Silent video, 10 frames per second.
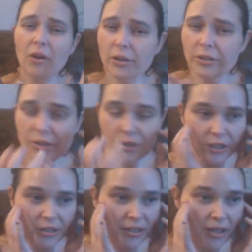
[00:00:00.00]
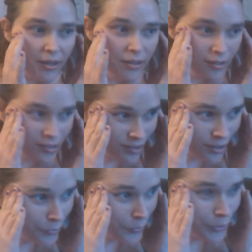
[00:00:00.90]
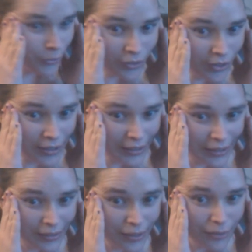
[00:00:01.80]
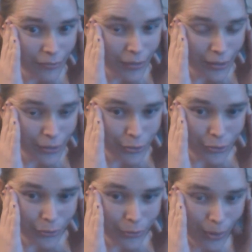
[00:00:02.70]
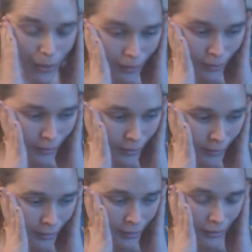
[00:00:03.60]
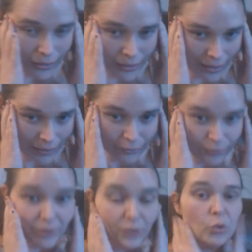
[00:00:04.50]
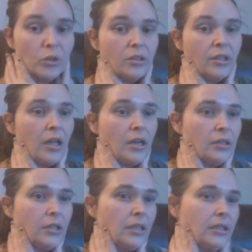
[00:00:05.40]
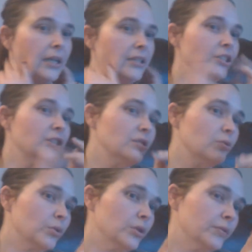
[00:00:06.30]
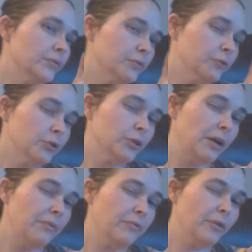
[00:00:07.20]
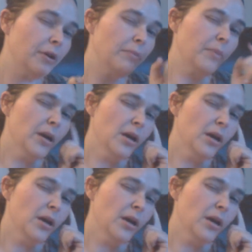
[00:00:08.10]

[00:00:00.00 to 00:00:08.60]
hard to judge a lot of this stuff when you look online, I find, too. I haven't really ordered a lot online. I just ordered for the first time from